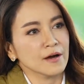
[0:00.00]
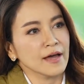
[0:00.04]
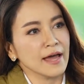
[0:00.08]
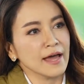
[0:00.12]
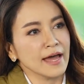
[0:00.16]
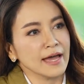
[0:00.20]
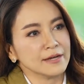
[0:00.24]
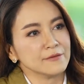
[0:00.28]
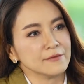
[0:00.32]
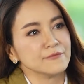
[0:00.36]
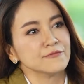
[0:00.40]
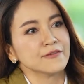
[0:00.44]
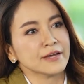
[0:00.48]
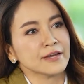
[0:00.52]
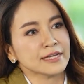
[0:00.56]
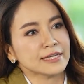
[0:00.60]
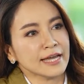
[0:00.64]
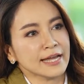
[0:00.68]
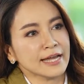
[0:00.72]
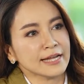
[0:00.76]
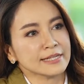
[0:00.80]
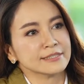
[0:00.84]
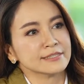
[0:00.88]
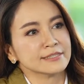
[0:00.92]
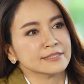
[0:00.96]
and
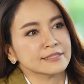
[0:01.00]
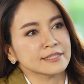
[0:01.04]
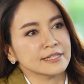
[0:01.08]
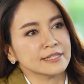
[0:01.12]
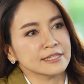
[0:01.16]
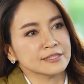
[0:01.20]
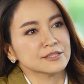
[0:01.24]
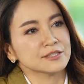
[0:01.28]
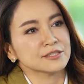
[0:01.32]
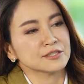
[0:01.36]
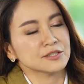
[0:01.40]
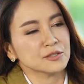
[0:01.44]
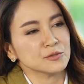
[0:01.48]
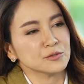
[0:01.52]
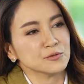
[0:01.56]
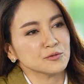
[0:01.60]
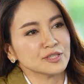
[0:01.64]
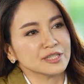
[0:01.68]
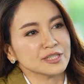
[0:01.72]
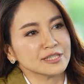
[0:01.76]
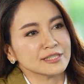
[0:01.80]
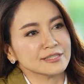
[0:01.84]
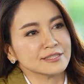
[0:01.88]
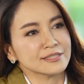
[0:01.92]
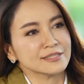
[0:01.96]
finance
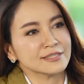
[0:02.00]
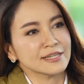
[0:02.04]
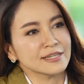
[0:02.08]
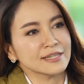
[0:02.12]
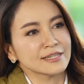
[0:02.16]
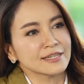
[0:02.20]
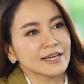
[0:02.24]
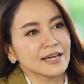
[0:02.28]
institutions,